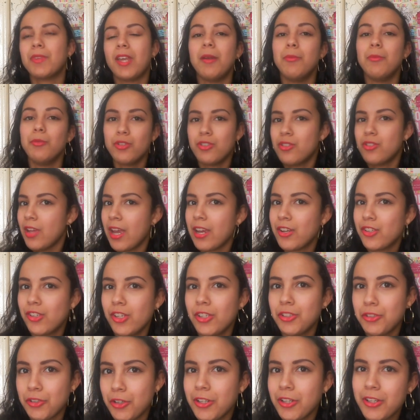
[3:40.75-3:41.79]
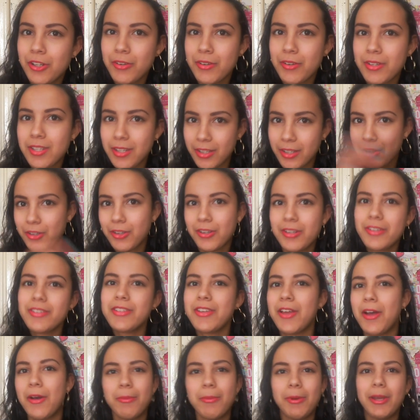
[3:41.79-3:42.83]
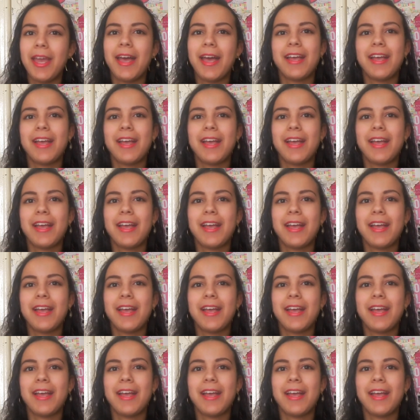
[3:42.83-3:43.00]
I'm used to actually 30 degrees in Curacao,